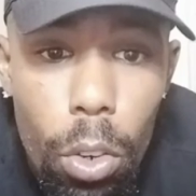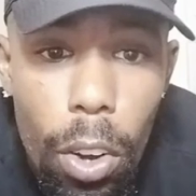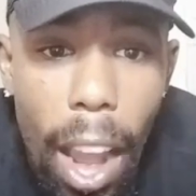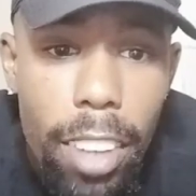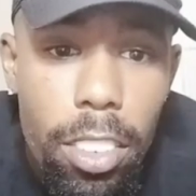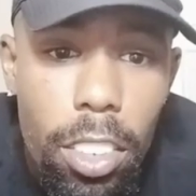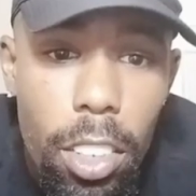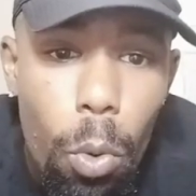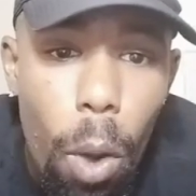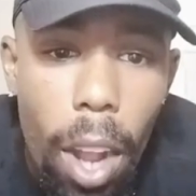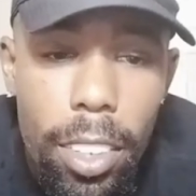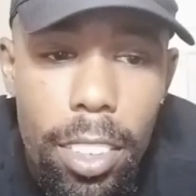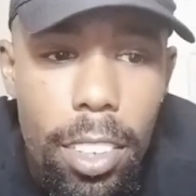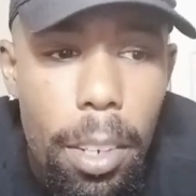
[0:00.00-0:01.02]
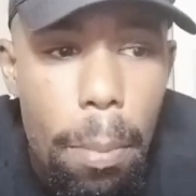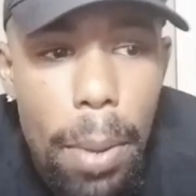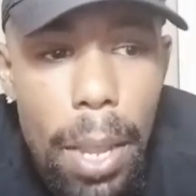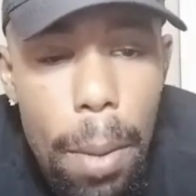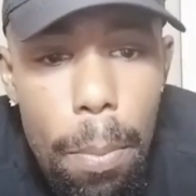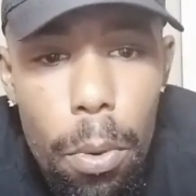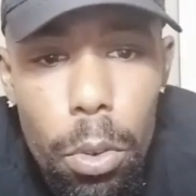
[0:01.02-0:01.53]
They're actually watching the
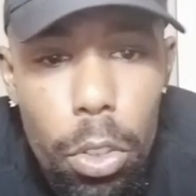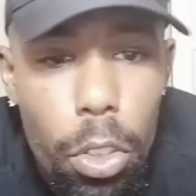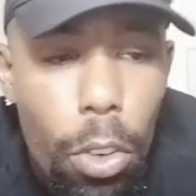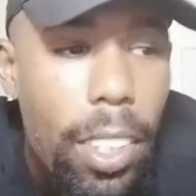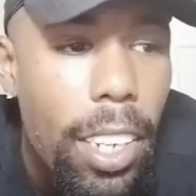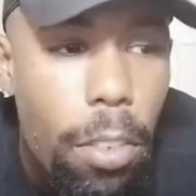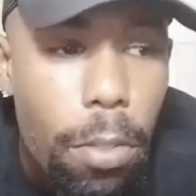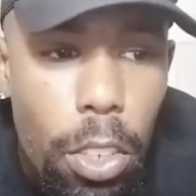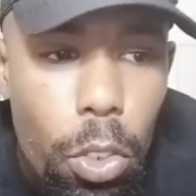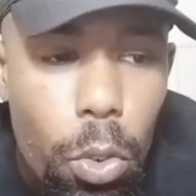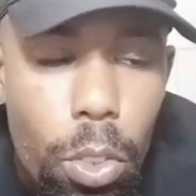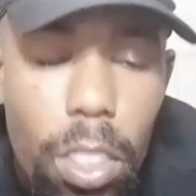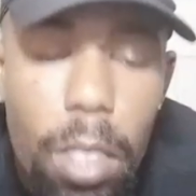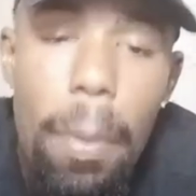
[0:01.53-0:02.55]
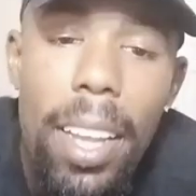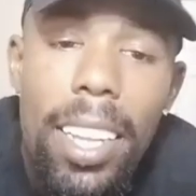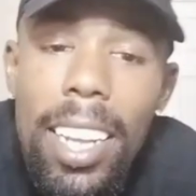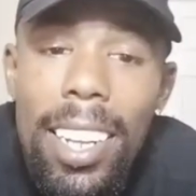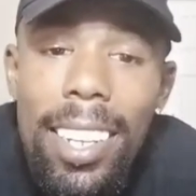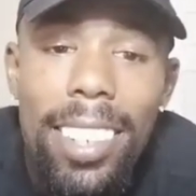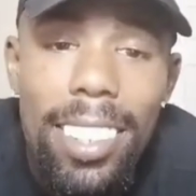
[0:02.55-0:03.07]
people, certain individuals,
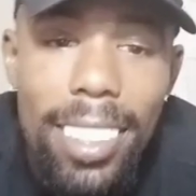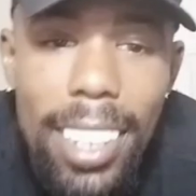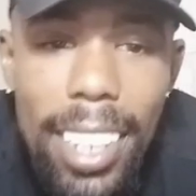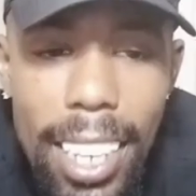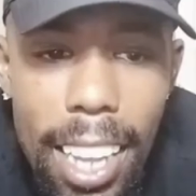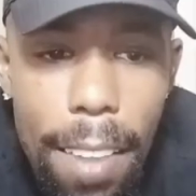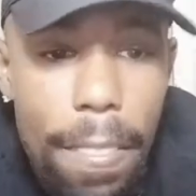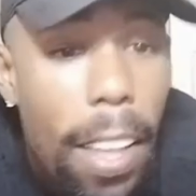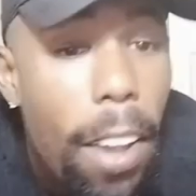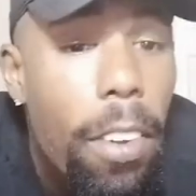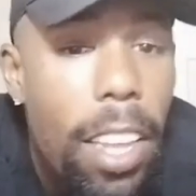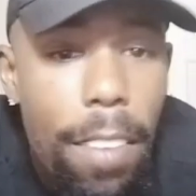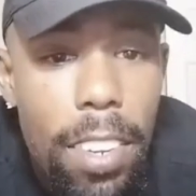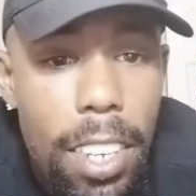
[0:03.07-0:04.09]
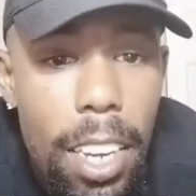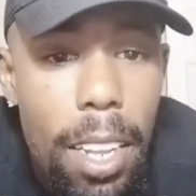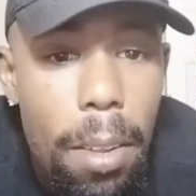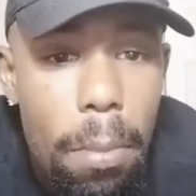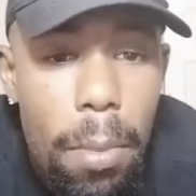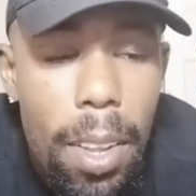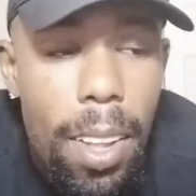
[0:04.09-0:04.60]
to see if they're giving
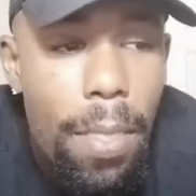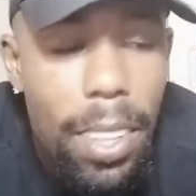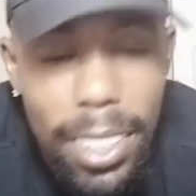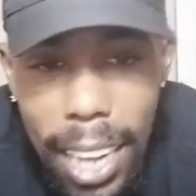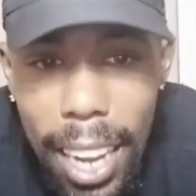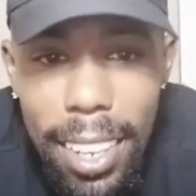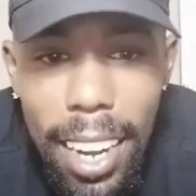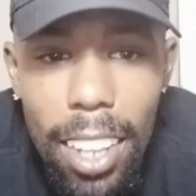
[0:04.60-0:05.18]
them the date.